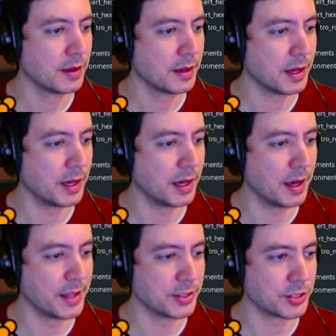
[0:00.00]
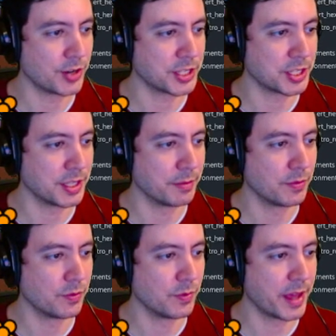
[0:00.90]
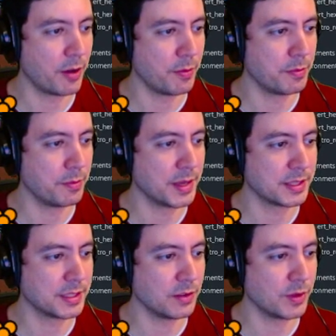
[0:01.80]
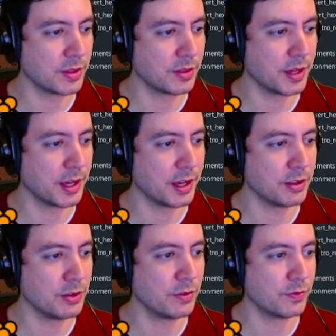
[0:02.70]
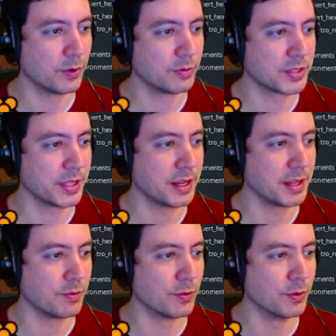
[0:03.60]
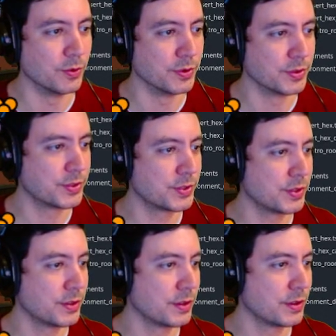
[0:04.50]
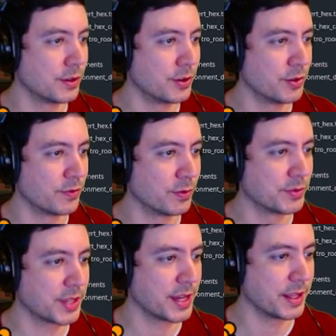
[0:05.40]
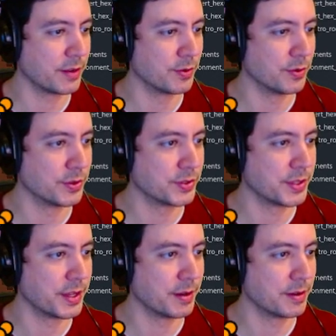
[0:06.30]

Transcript: and stretch them without messing with the uniform solidity rules or uniform scaling rules that